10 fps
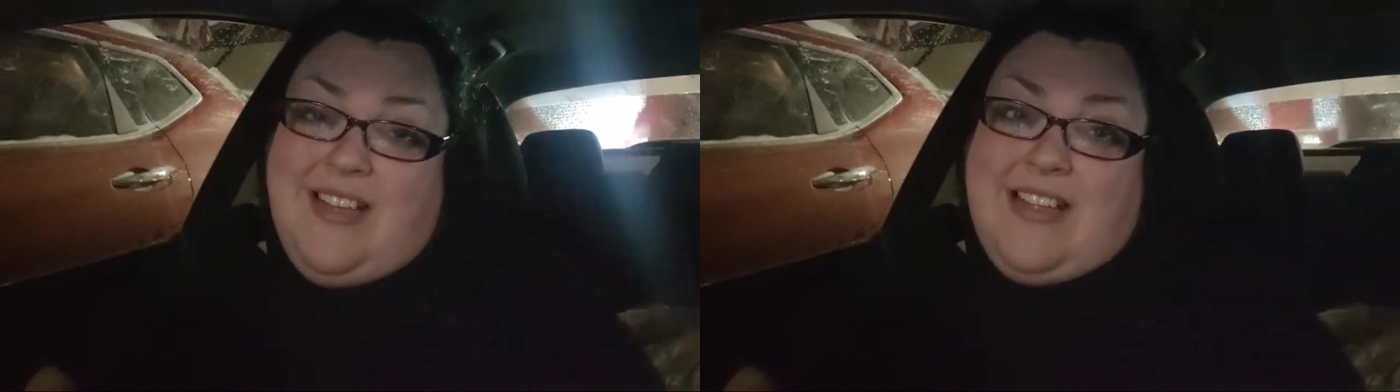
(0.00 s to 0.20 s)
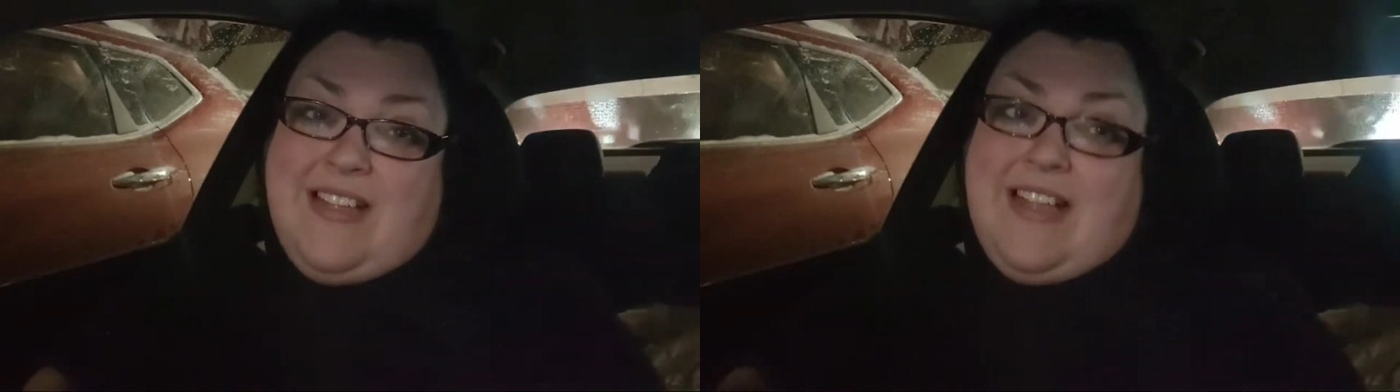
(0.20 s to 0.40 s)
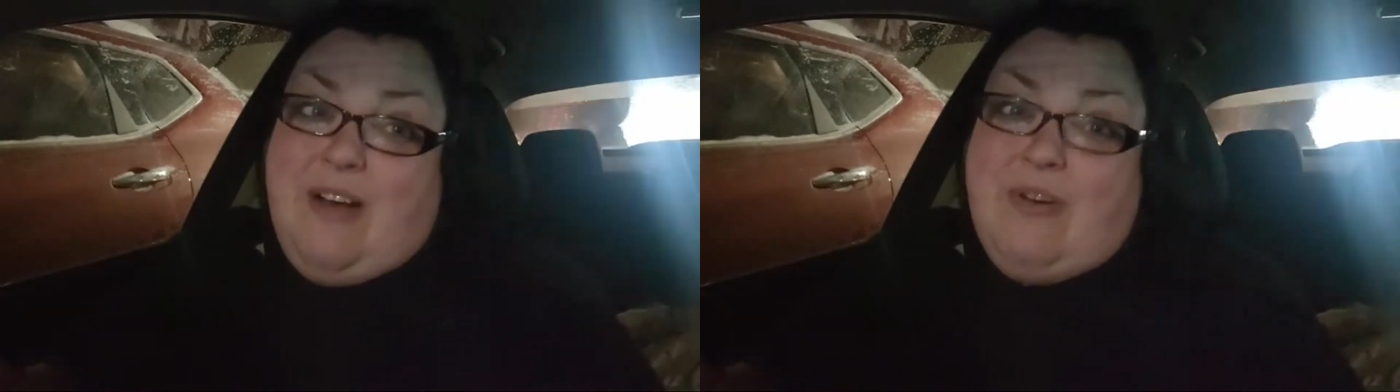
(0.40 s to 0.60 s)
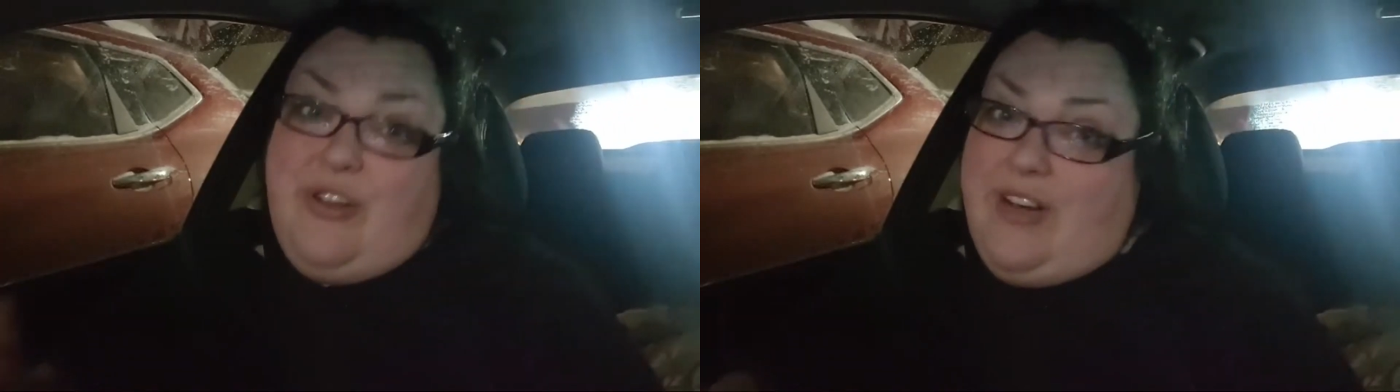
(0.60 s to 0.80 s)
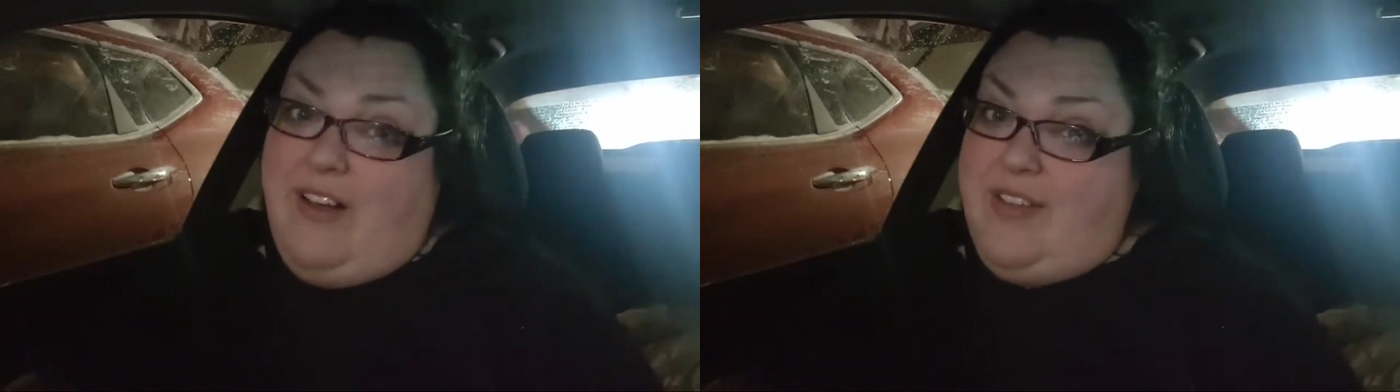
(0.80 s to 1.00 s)
And that's how
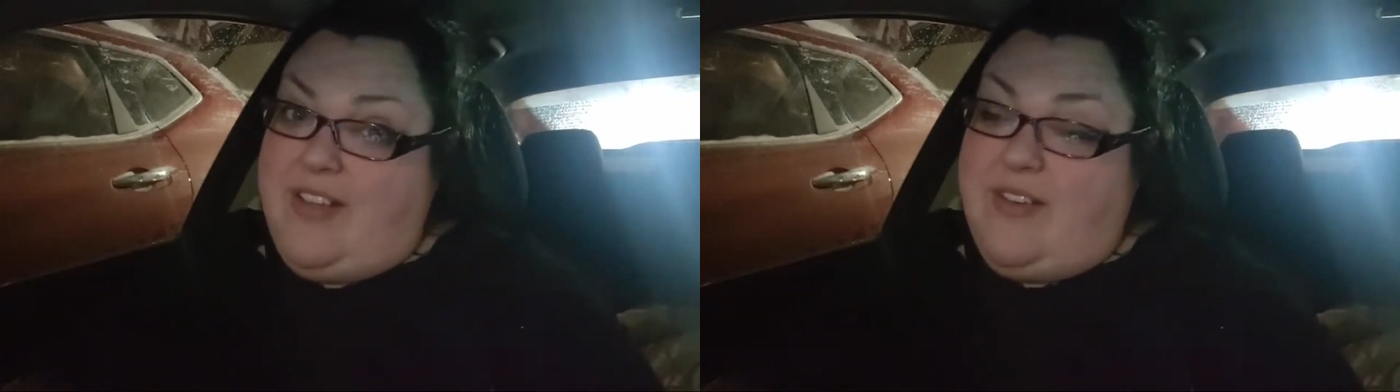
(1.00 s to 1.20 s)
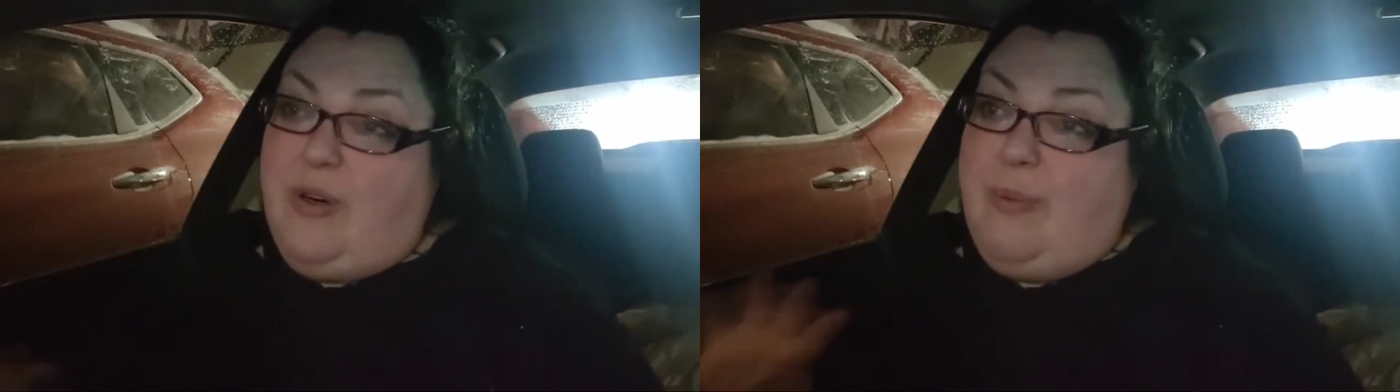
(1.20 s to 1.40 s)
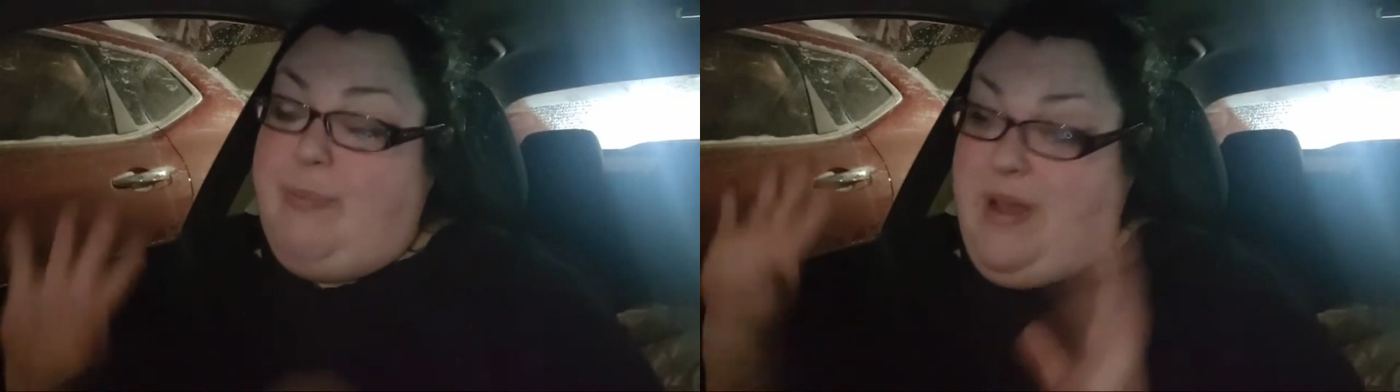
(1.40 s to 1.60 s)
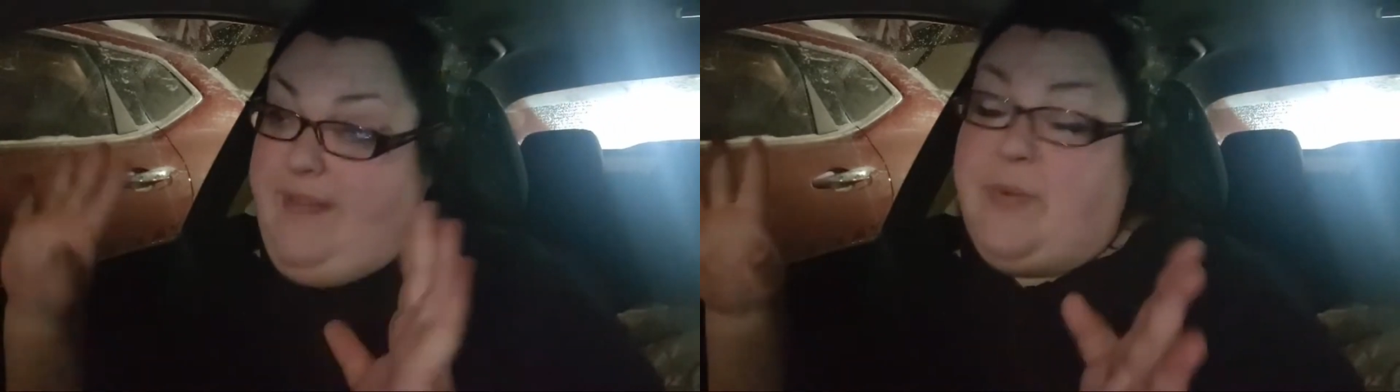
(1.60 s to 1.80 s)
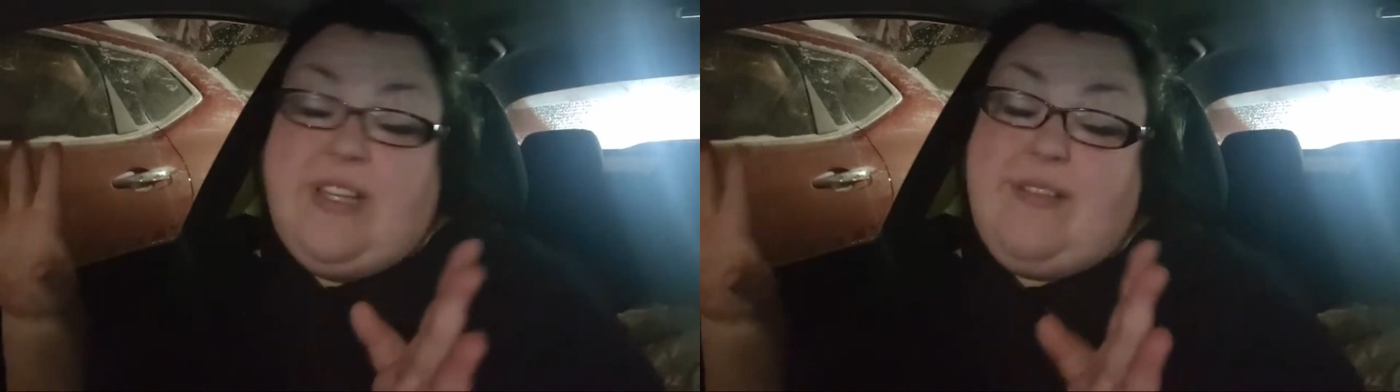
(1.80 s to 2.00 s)
good her health is, or
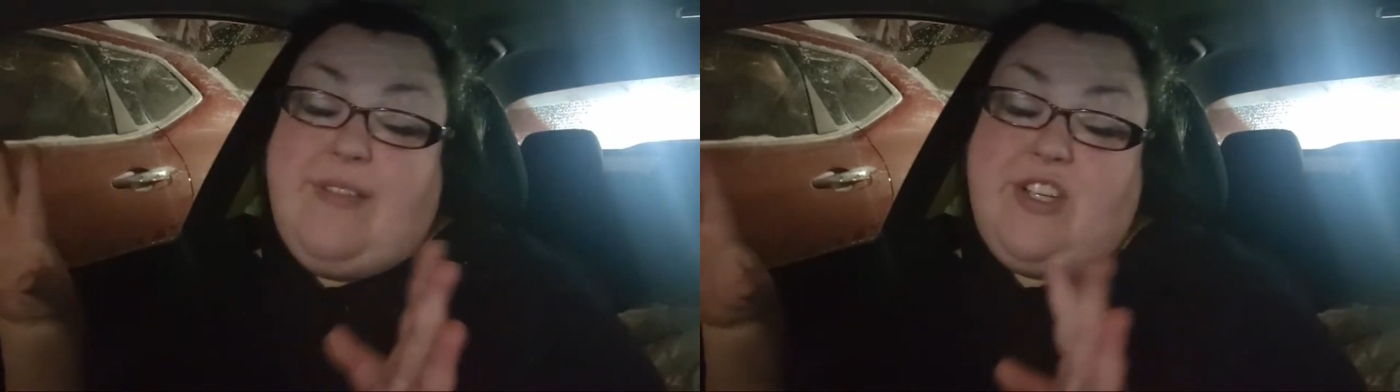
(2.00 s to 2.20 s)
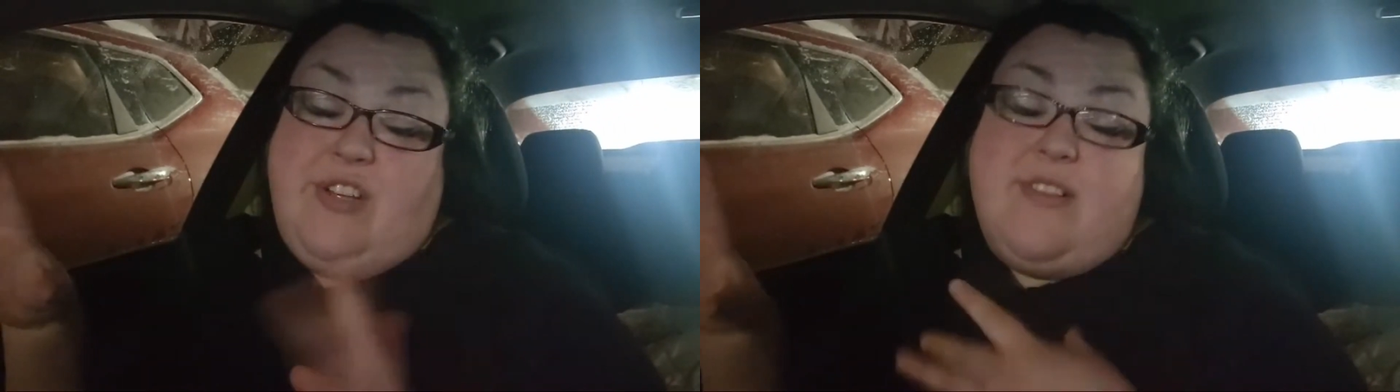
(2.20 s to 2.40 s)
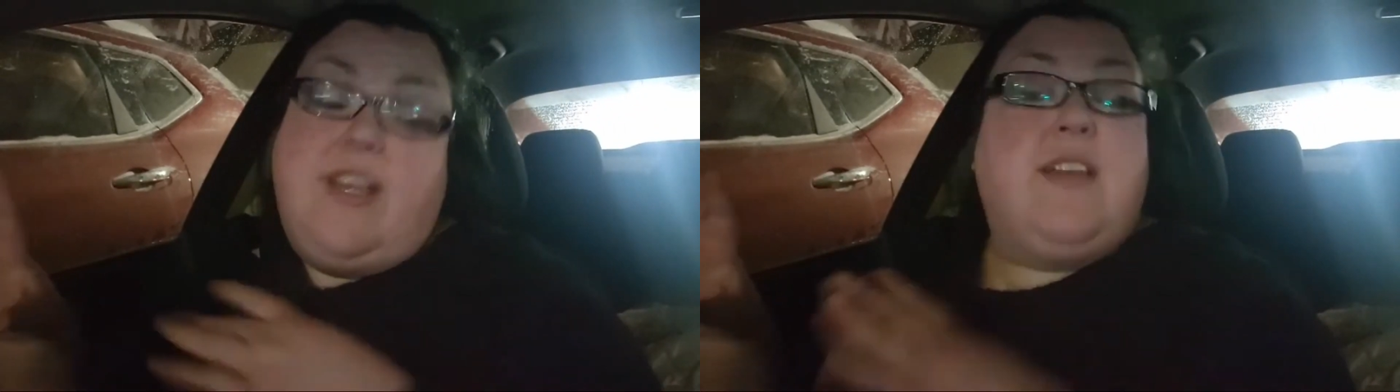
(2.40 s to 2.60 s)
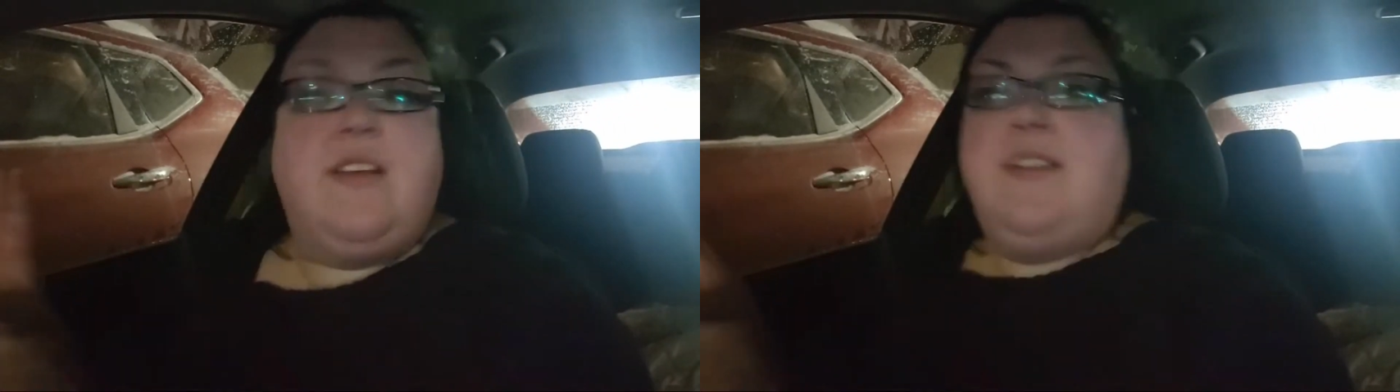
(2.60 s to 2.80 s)
that's what they think she looks like.